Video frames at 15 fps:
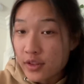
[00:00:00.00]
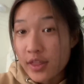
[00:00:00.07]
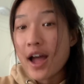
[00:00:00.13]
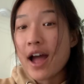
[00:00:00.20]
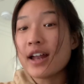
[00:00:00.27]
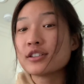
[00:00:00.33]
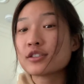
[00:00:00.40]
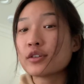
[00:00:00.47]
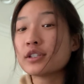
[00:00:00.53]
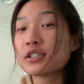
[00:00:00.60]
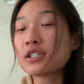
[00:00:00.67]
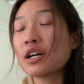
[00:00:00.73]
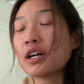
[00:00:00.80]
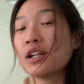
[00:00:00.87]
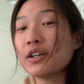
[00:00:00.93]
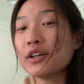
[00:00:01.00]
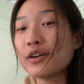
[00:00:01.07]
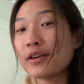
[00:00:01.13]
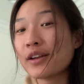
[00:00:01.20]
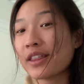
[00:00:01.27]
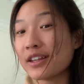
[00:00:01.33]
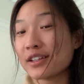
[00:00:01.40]
that is going to
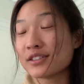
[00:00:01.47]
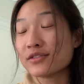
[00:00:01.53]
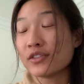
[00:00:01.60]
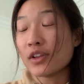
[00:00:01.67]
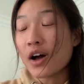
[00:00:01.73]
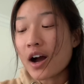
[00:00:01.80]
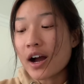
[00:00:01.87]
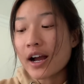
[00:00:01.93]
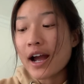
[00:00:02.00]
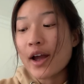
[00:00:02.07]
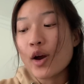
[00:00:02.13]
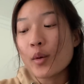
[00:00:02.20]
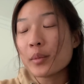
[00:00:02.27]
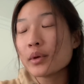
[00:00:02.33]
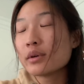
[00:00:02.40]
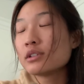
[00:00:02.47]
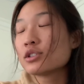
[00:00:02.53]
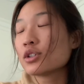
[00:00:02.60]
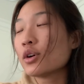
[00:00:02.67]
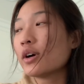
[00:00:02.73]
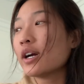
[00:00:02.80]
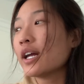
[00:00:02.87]
conclude this vlog. I hope you
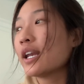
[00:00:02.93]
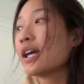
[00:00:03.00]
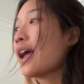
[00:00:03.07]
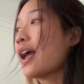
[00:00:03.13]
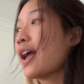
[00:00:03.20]
enjoyed.